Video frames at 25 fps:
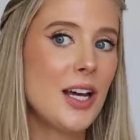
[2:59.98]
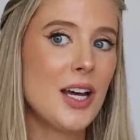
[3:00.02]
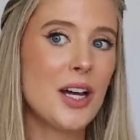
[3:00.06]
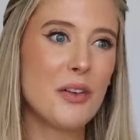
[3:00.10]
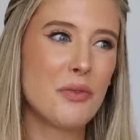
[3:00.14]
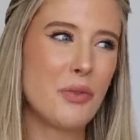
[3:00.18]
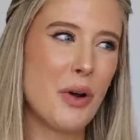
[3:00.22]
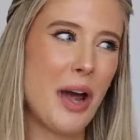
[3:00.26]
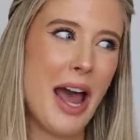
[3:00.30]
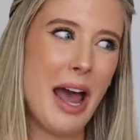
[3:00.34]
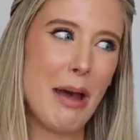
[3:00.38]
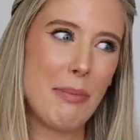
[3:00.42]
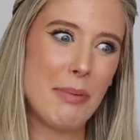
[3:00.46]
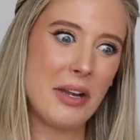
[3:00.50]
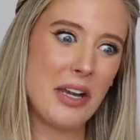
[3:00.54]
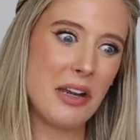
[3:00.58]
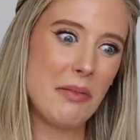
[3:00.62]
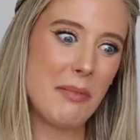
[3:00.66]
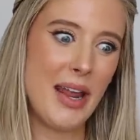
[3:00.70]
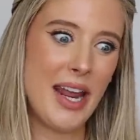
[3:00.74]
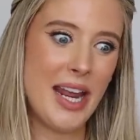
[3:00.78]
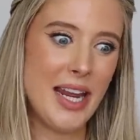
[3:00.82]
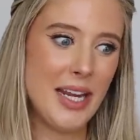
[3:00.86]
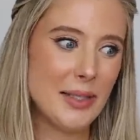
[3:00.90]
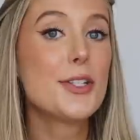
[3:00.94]
of what happened to
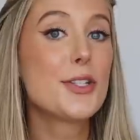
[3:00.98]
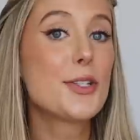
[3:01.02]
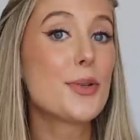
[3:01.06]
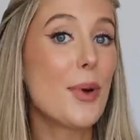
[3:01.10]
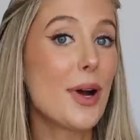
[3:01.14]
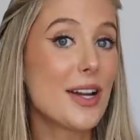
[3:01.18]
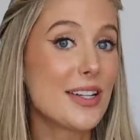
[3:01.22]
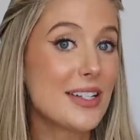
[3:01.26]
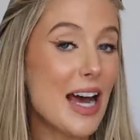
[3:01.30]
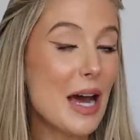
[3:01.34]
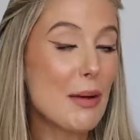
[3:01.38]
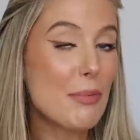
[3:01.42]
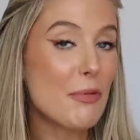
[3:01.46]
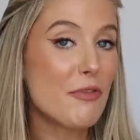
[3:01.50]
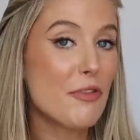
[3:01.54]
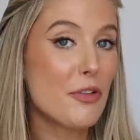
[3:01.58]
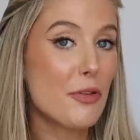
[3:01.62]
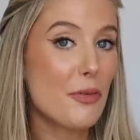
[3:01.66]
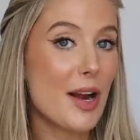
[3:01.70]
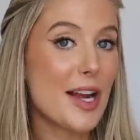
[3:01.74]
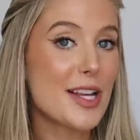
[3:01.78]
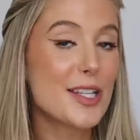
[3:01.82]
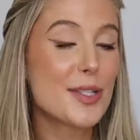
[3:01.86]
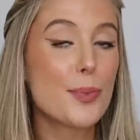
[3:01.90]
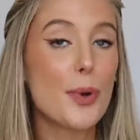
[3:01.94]
me. So on top of the
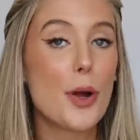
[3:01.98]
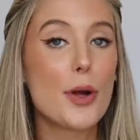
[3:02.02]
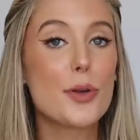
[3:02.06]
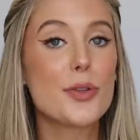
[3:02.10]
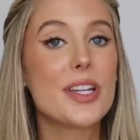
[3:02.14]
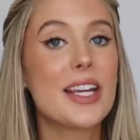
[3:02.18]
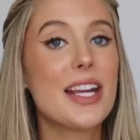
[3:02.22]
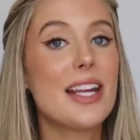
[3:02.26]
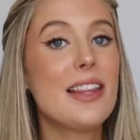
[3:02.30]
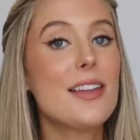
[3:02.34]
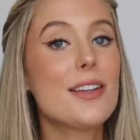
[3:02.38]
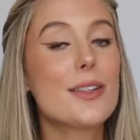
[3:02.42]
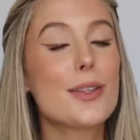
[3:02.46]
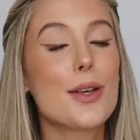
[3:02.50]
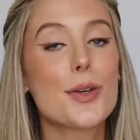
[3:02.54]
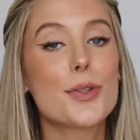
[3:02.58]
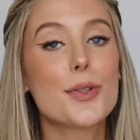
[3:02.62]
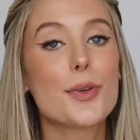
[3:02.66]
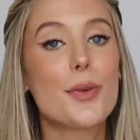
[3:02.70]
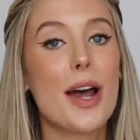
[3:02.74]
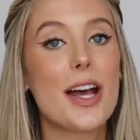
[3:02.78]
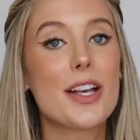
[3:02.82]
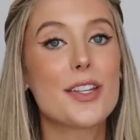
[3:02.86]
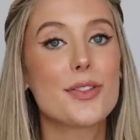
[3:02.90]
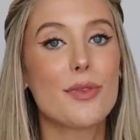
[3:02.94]
rice protein, this
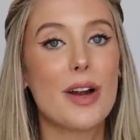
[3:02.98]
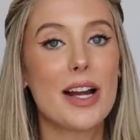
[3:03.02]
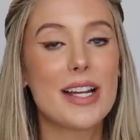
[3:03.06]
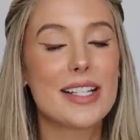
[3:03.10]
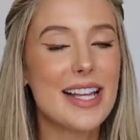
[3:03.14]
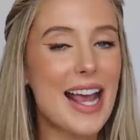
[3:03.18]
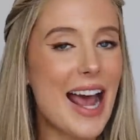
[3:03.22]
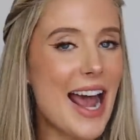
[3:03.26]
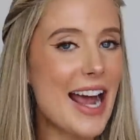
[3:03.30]
also has rice